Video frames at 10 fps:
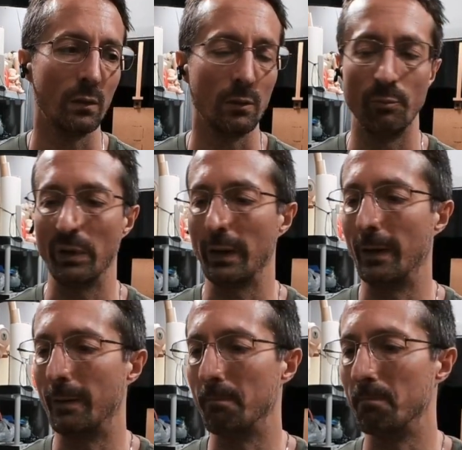
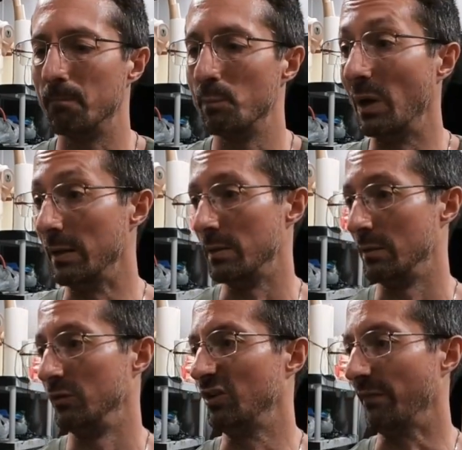But
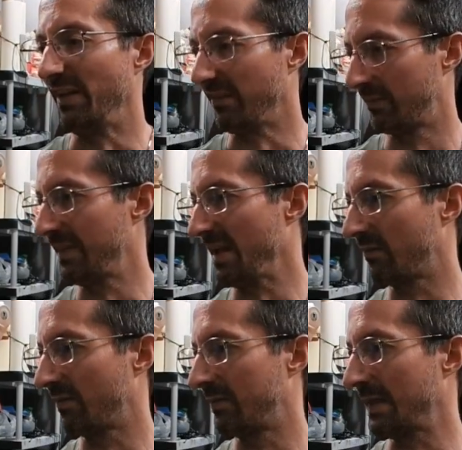Jeff, that's
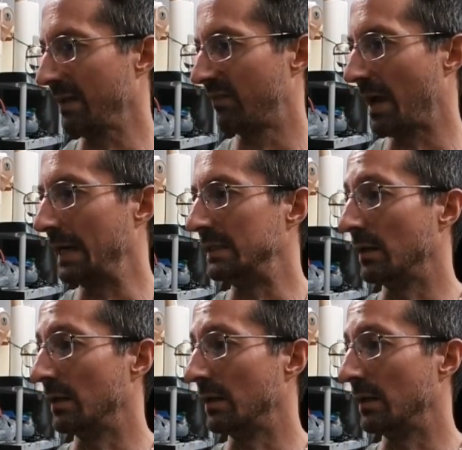the idea.